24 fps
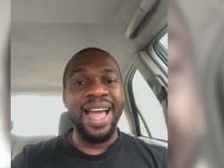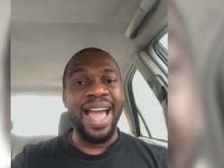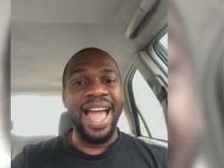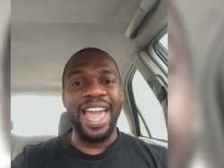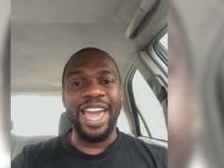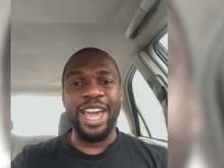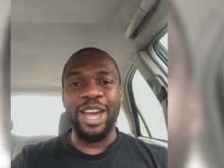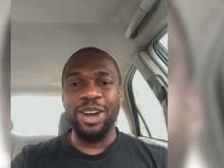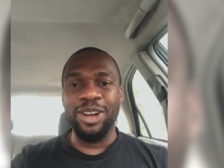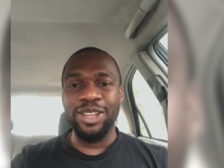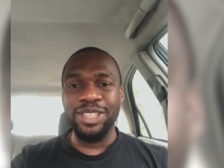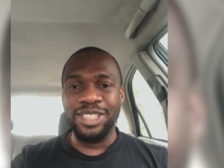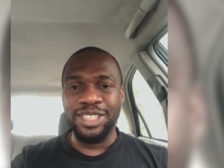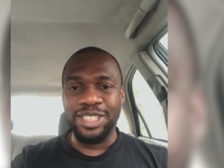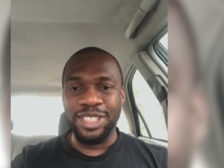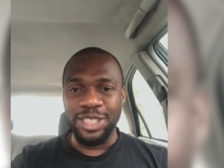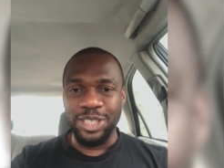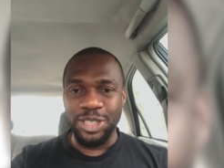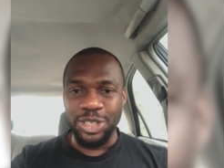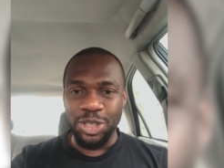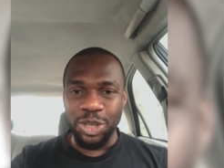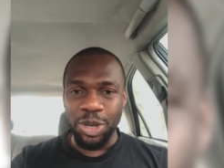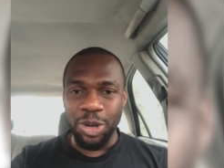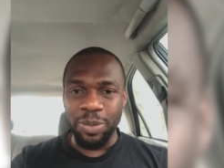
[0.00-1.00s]
I got
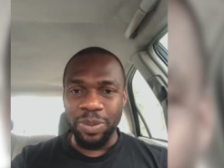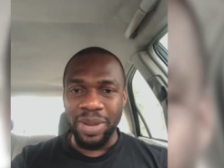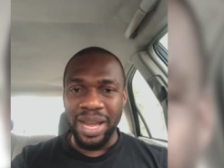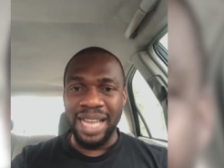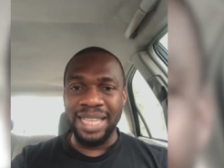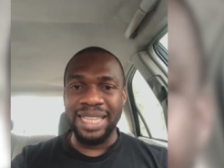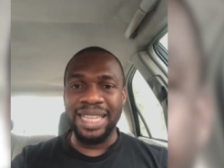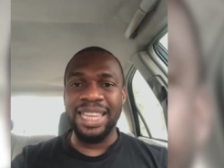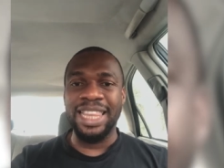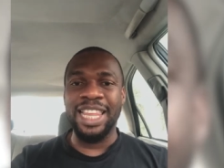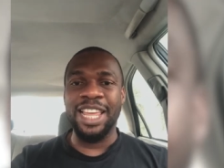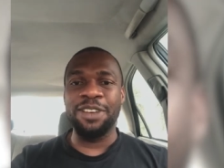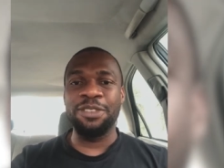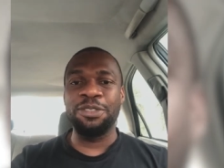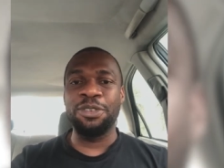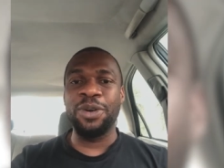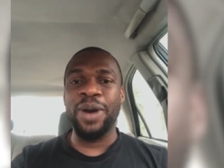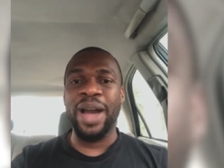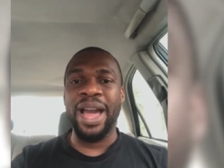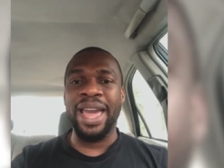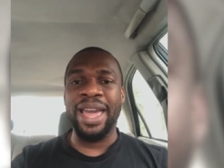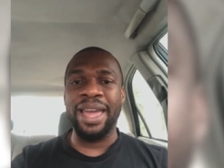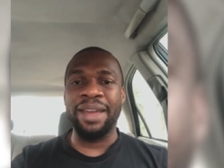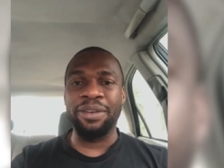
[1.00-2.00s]
the job at the
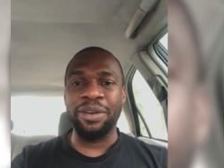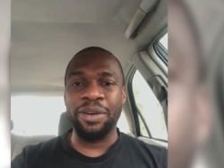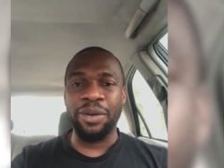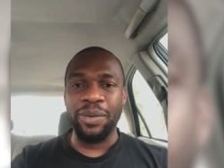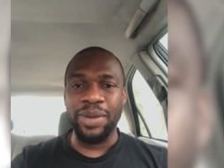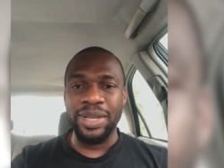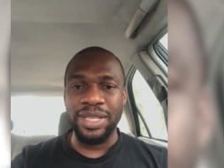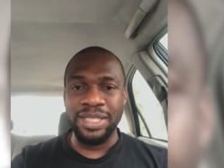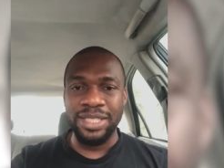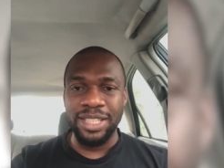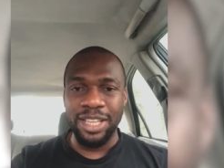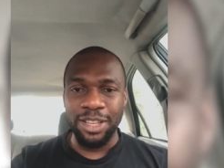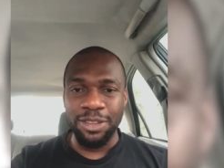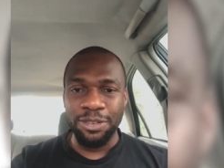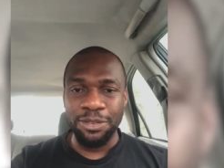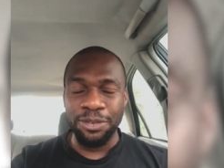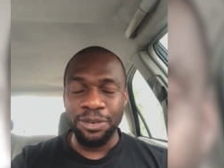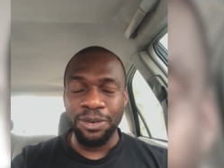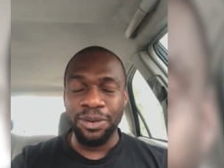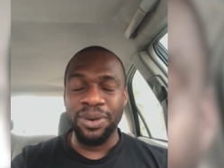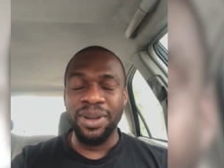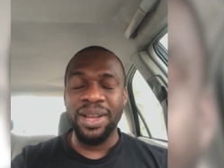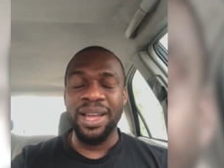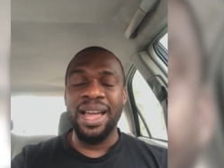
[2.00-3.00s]
level I requested
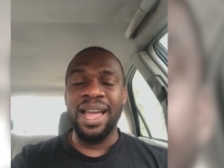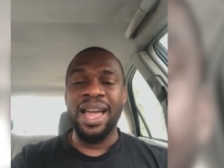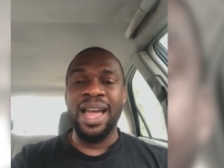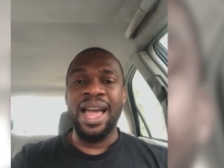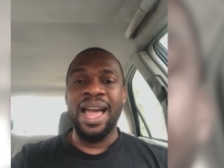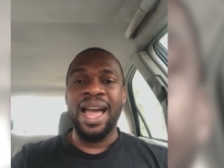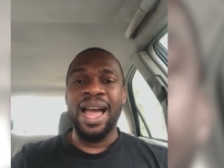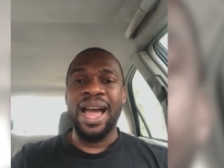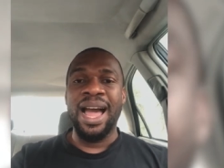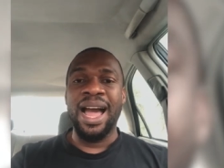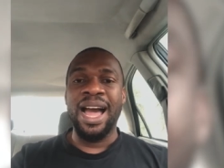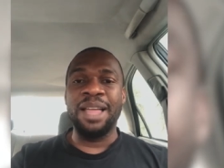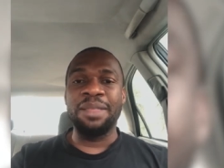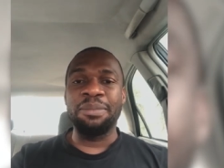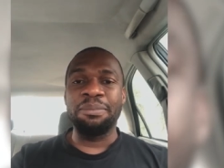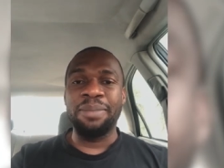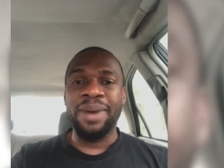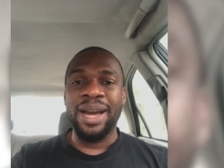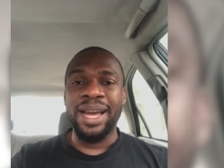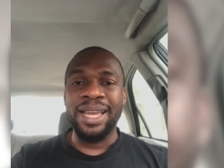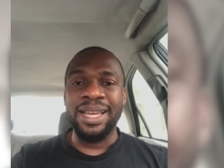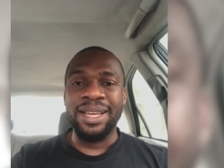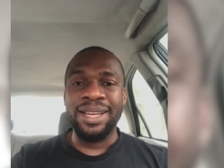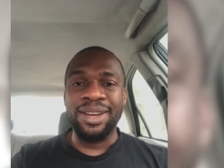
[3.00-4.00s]
for,
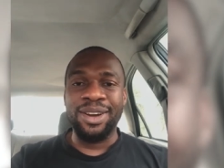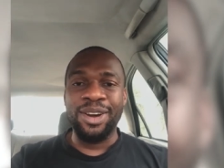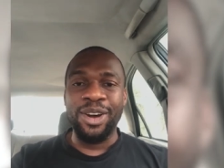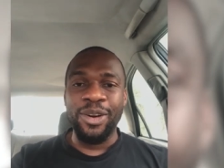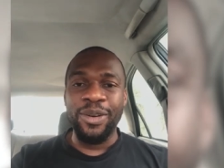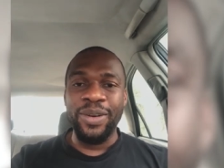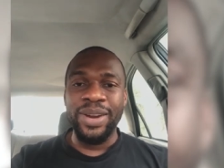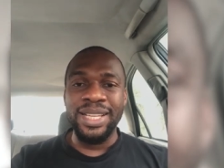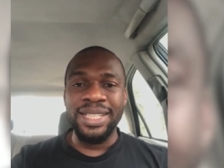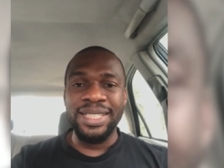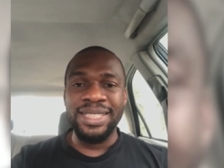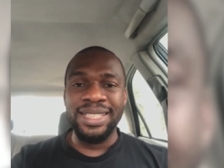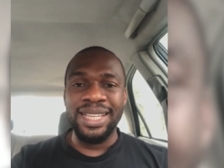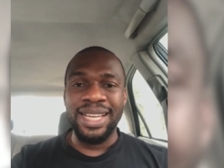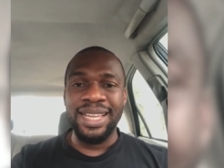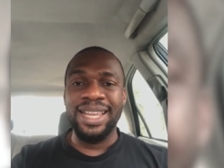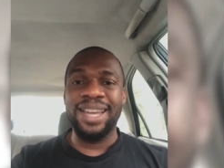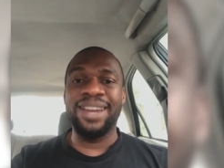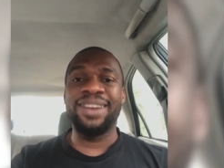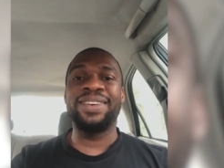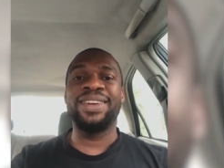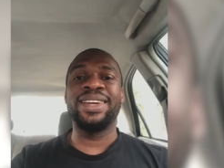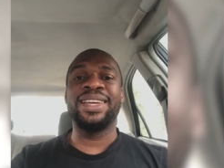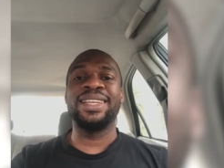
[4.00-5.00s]
and my current
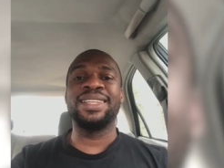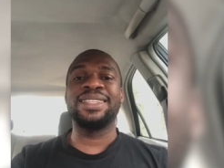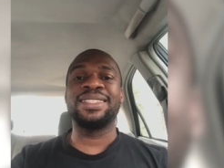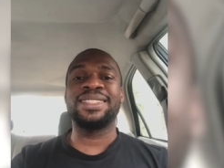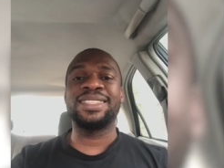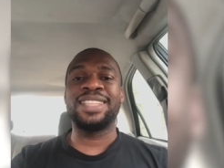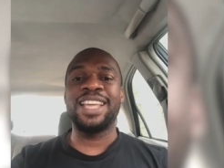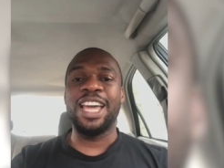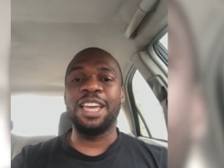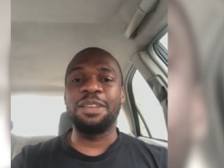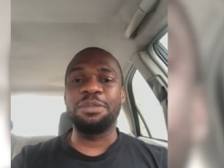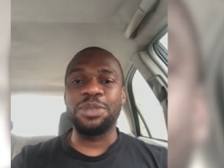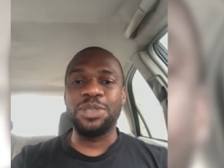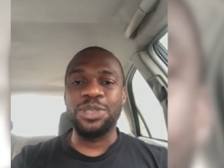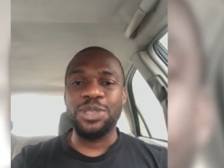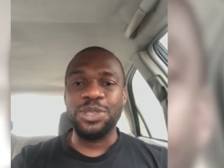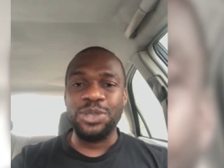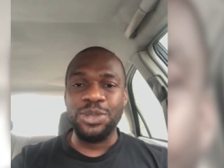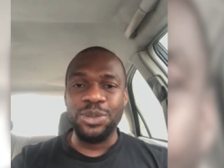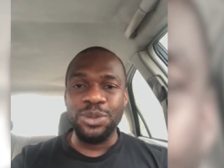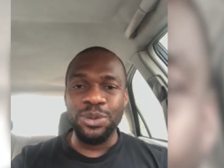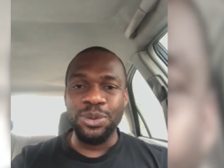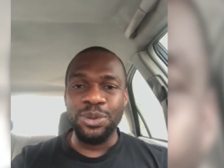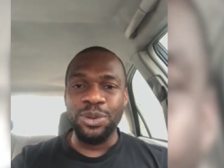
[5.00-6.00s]
salary is times
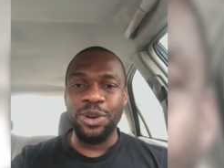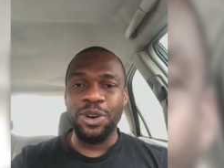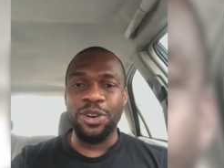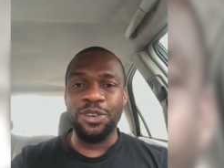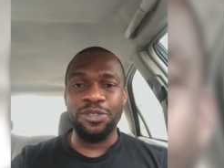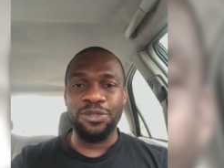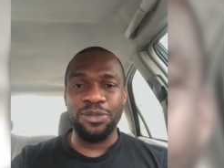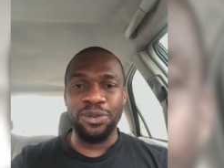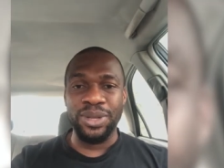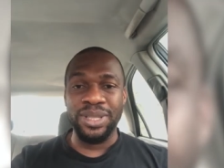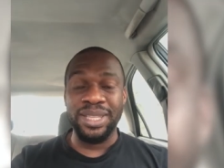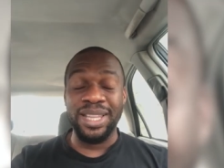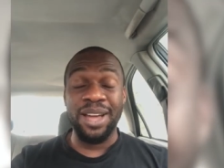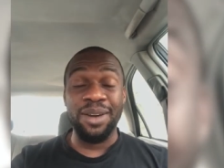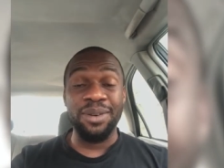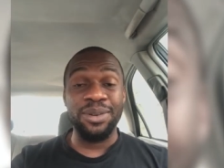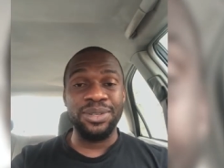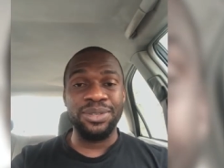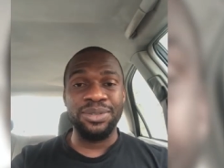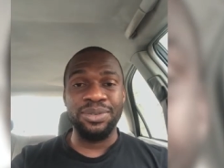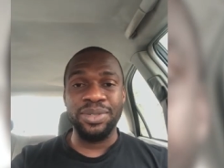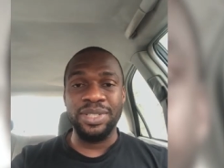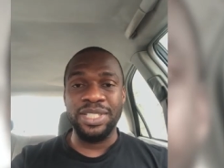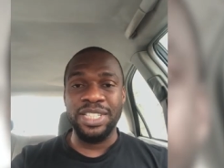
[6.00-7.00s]
two of what I
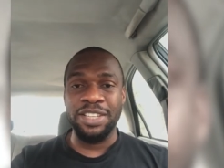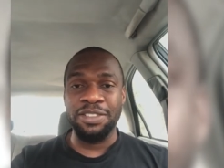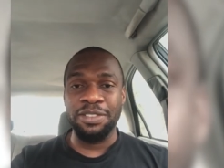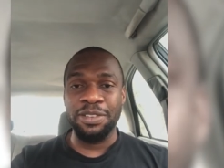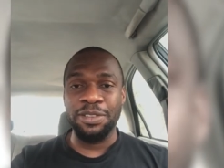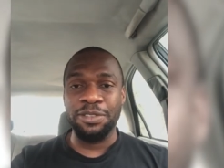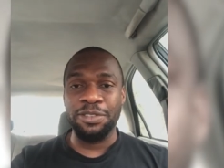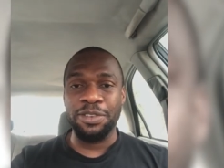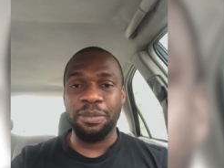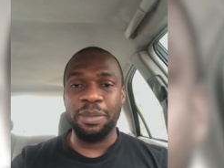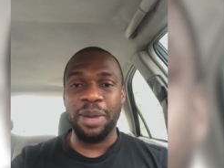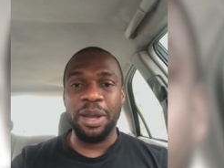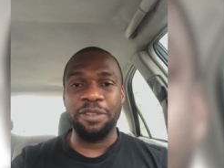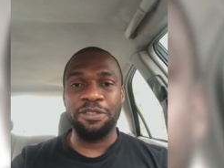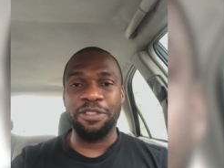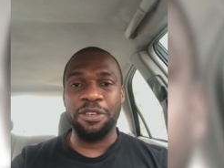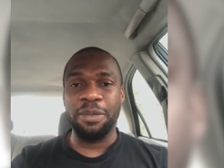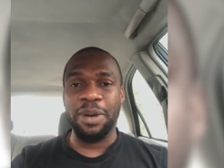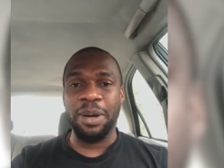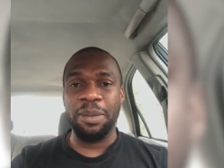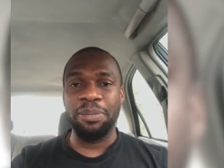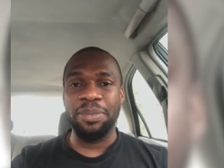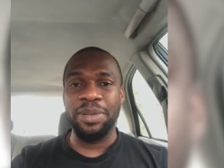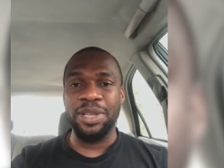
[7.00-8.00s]
was receiving from my
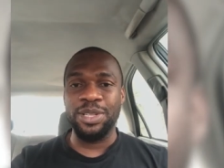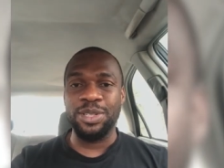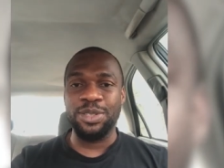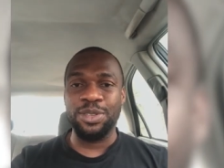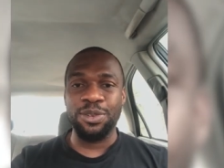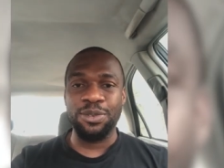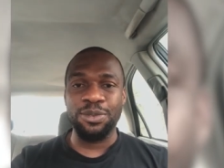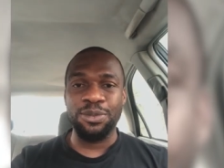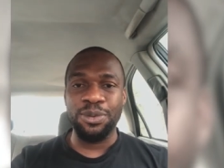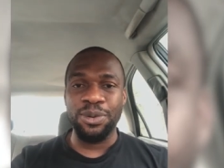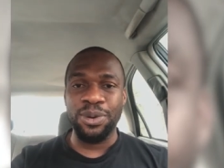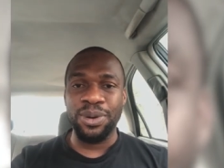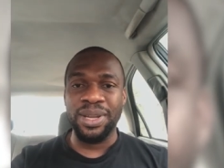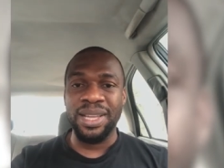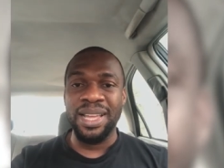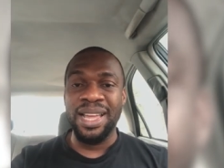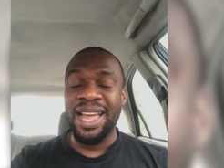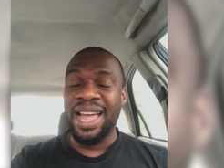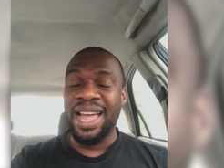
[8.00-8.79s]
former place of work.